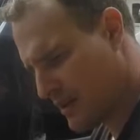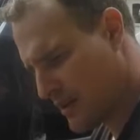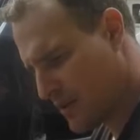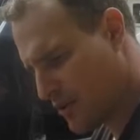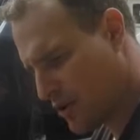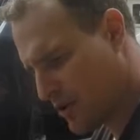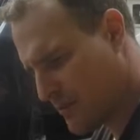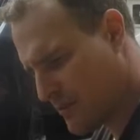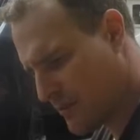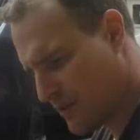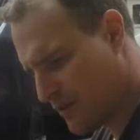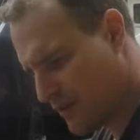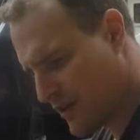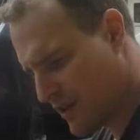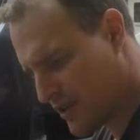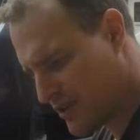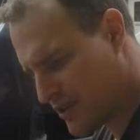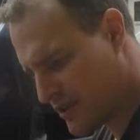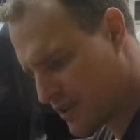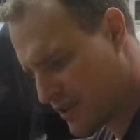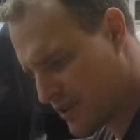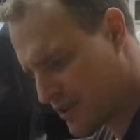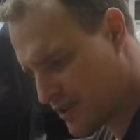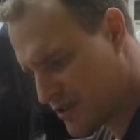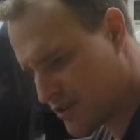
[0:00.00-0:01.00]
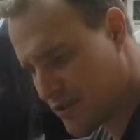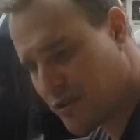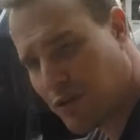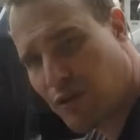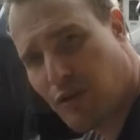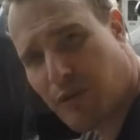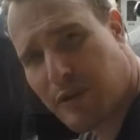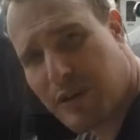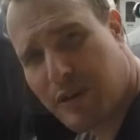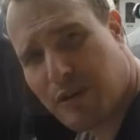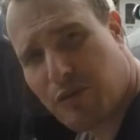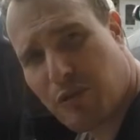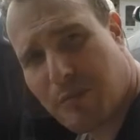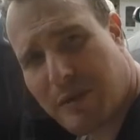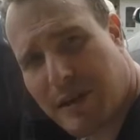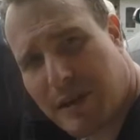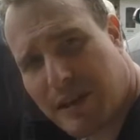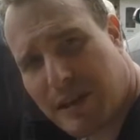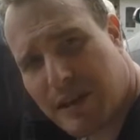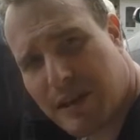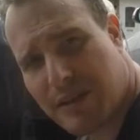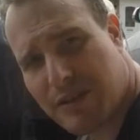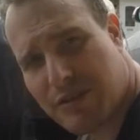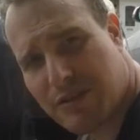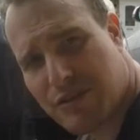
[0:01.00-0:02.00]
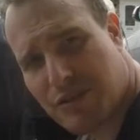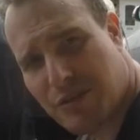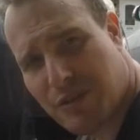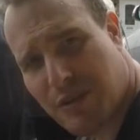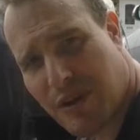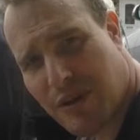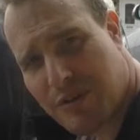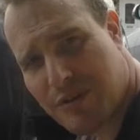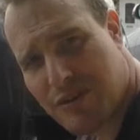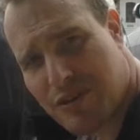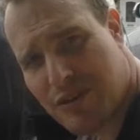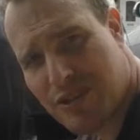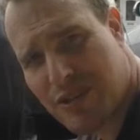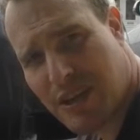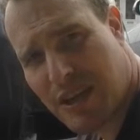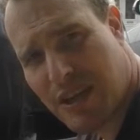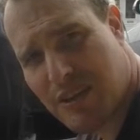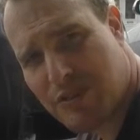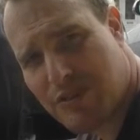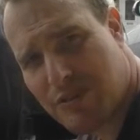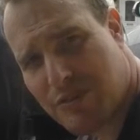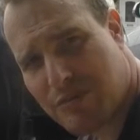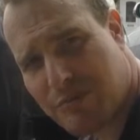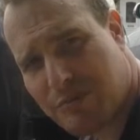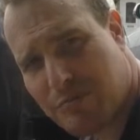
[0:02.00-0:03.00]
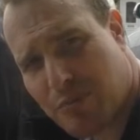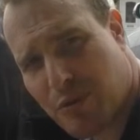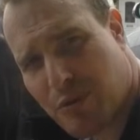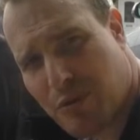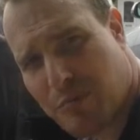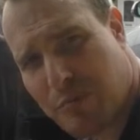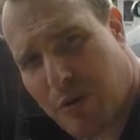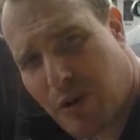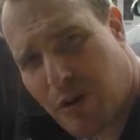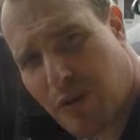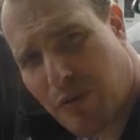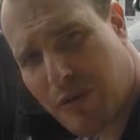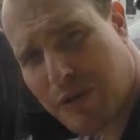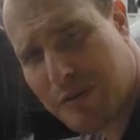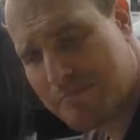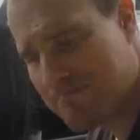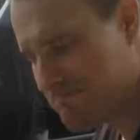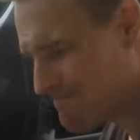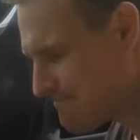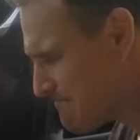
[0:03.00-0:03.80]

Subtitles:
copper greased, so they're all ready to go back in. So now it's just a case of put the bar in,